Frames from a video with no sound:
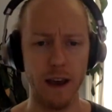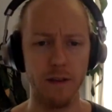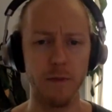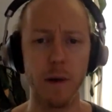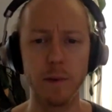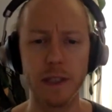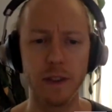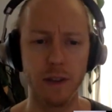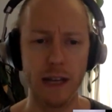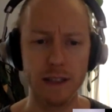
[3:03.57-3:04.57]
have bumped
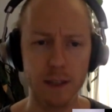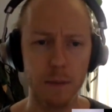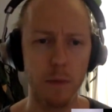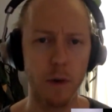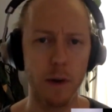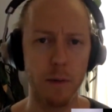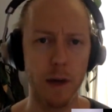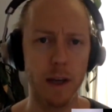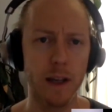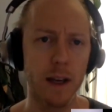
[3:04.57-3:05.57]
into it at some point,
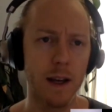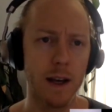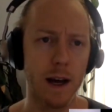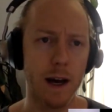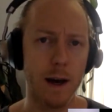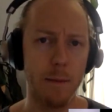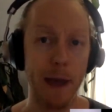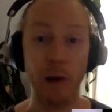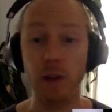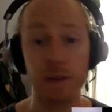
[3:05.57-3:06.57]
but
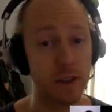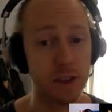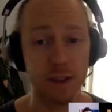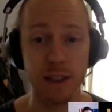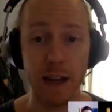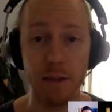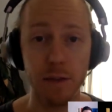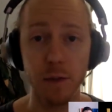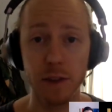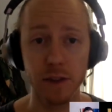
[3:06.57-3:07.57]
I would love to just dive
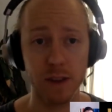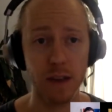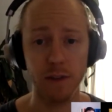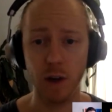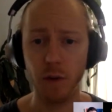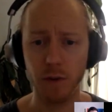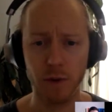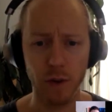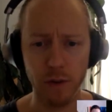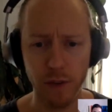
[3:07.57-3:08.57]
through and just give an
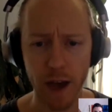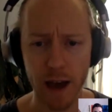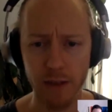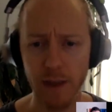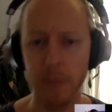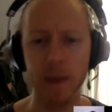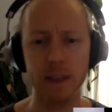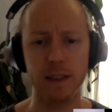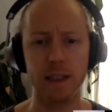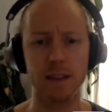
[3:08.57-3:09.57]
overview of that, if that
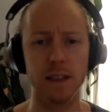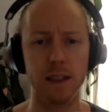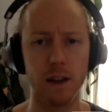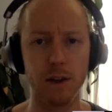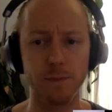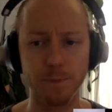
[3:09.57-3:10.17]
makes sense, Niko.